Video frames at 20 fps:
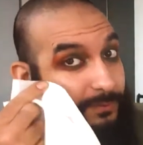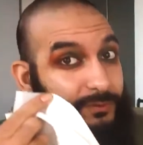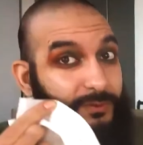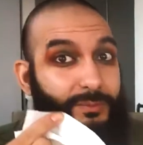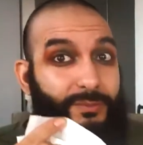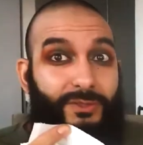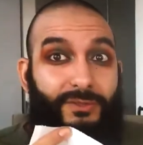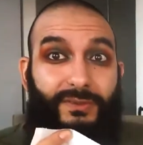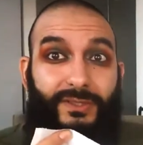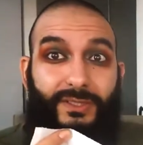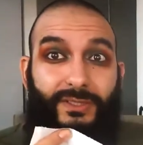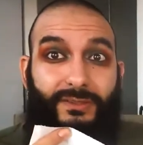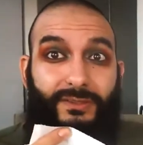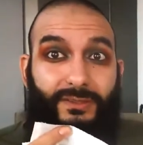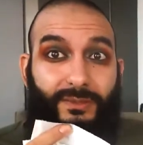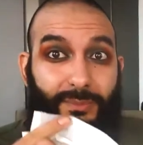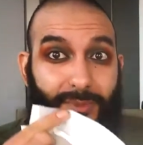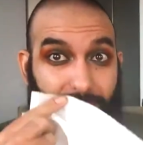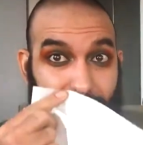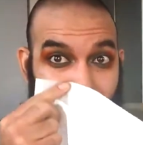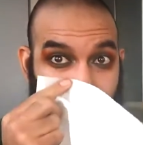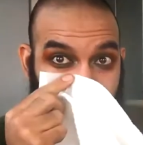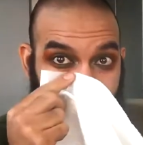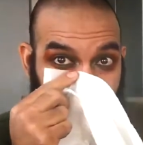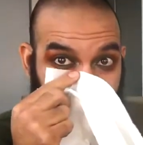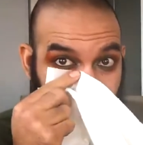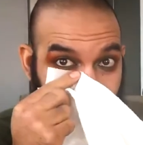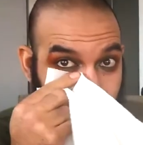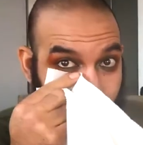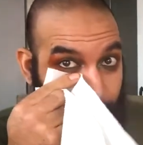removing a little bit of
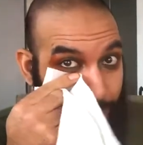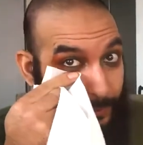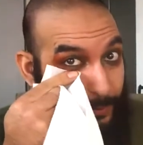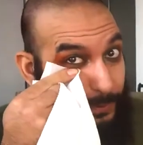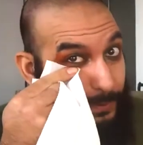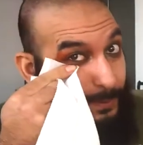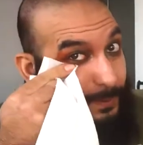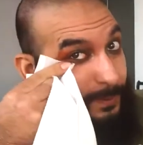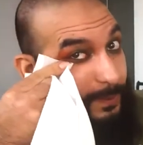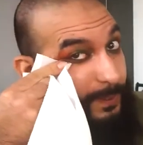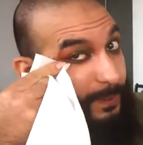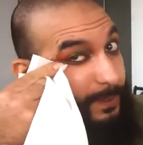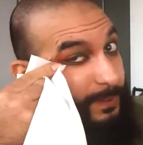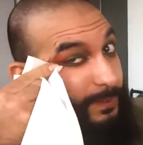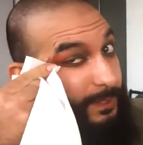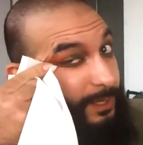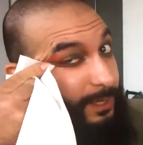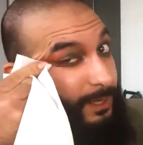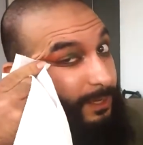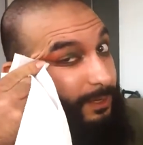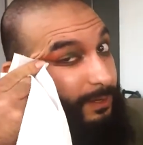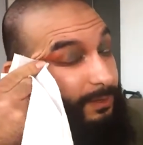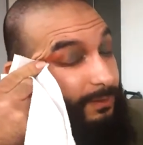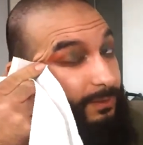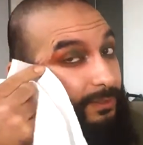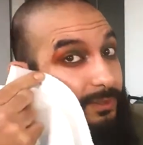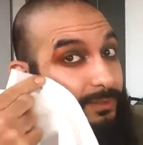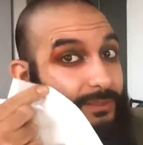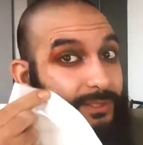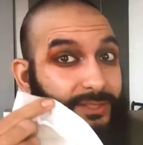it, right? And
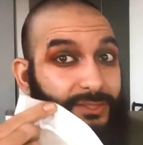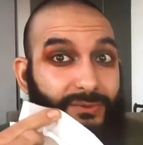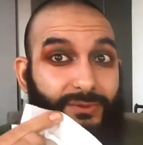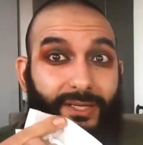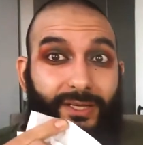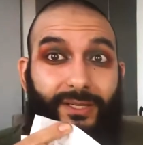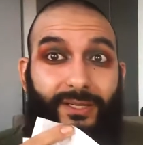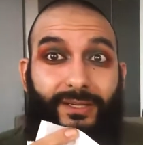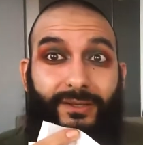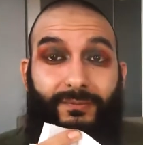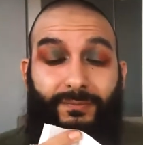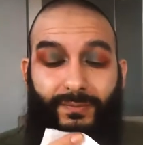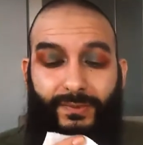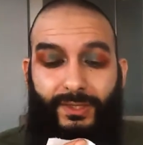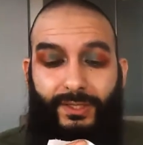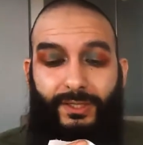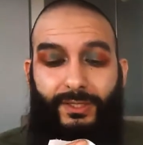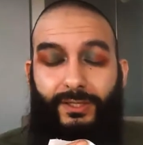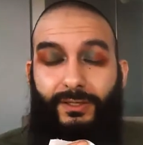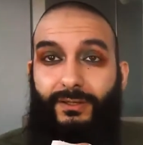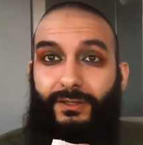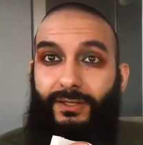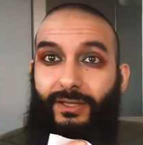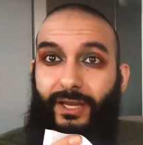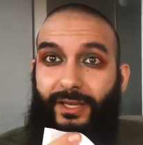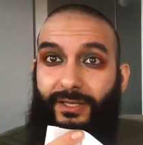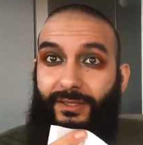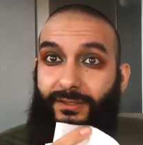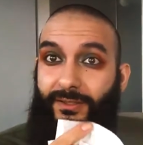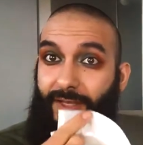now this way, You know,
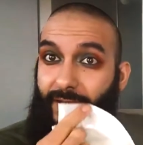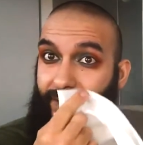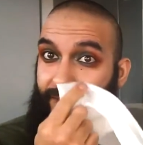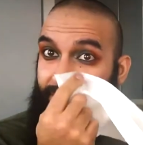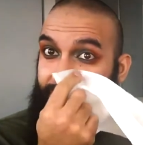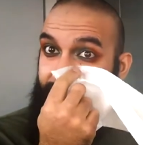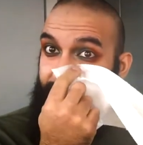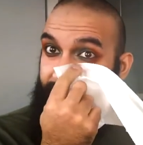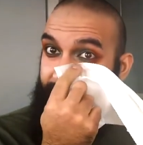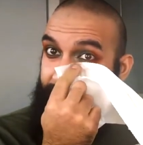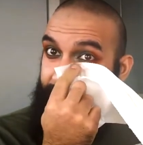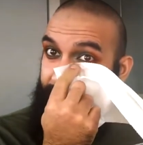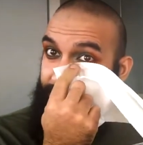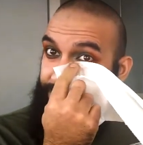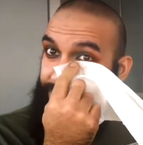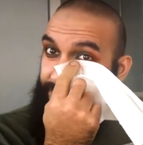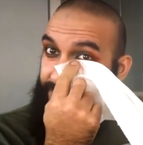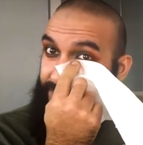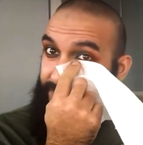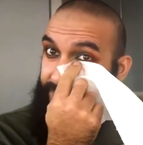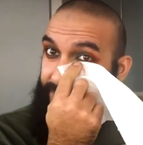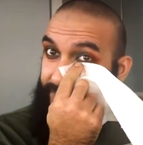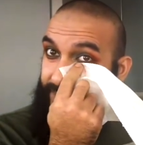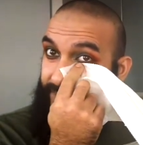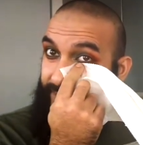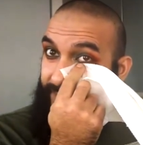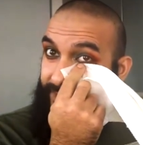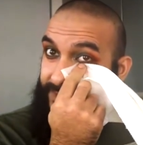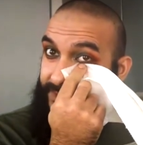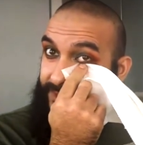I don't need as much
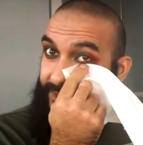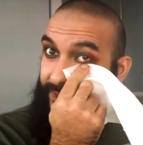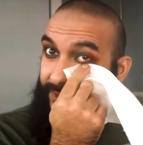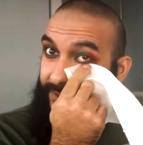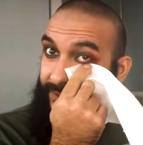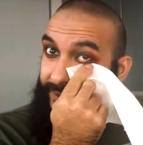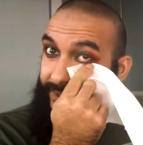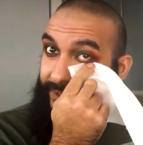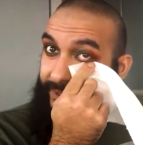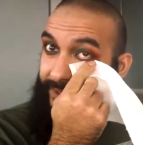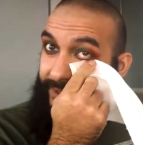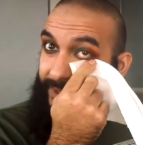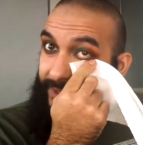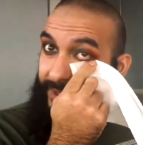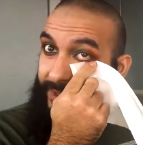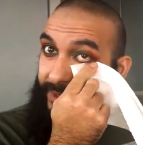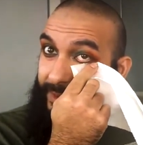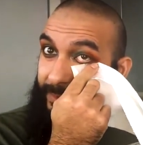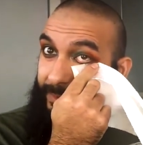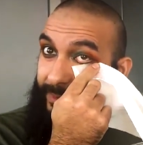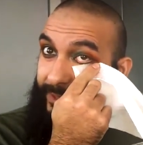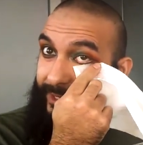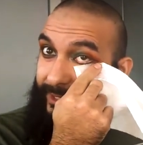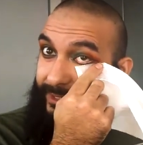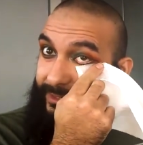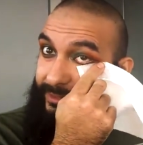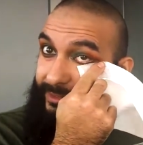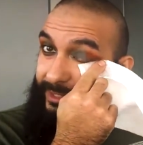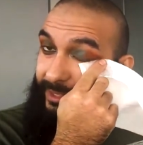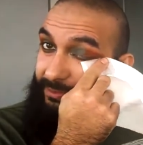dexterity, but I
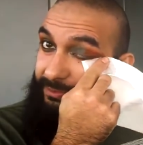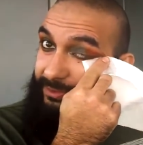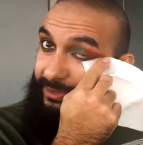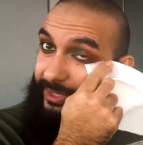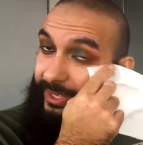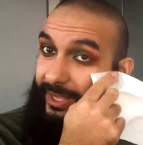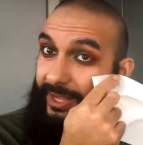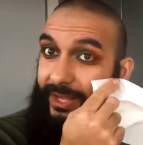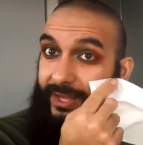can definitely